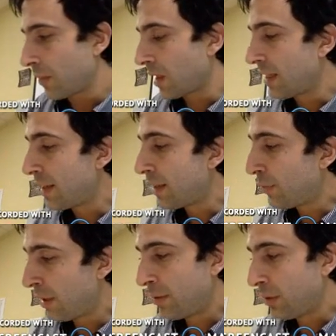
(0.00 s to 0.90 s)
Now,
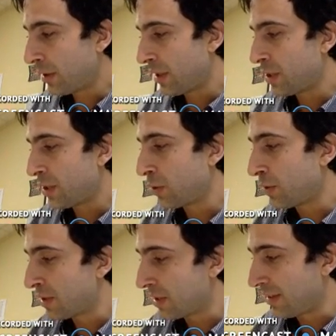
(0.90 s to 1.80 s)
if I have a look at these
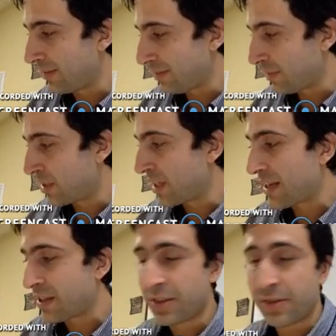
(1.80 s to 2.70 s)
two
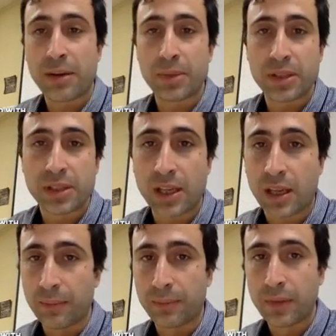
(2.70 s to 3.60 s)
sets of numbers
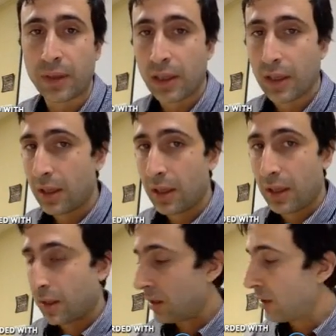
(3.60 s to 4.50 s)
here,
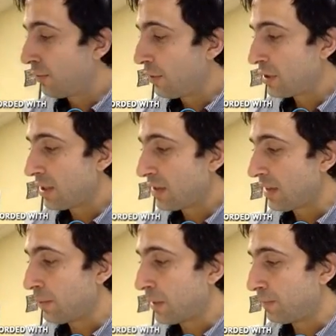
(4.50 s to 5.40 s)
the first set of
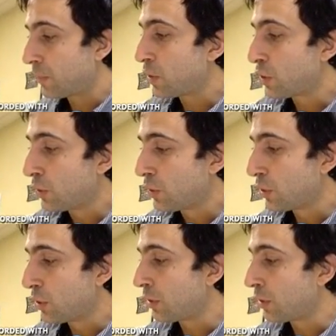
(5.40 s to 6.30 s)
number, 2,
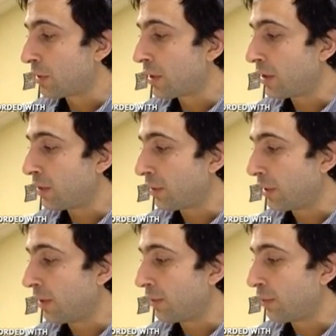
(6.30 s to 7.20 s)
2, 3,
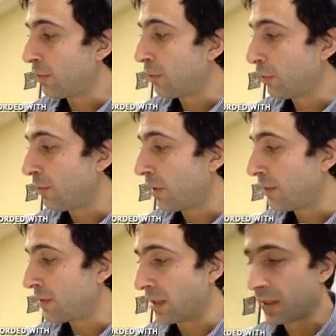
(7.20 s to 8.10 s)
3, 4, 4,
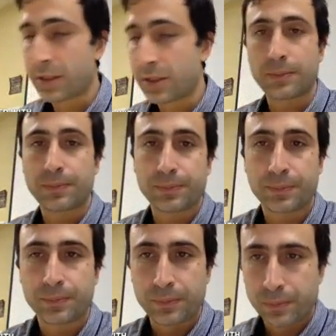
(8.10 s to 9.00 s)
5, 6.
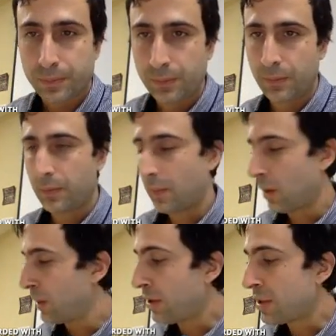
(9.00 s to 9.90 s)

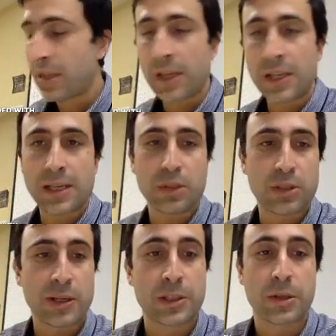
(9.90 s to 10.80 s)
We notice that these
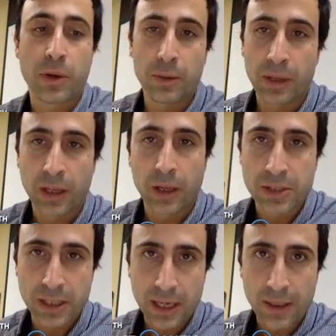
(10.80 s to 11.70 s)
numbers are actually really, really
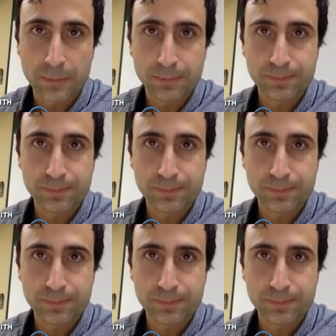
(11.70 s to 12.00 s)
close together.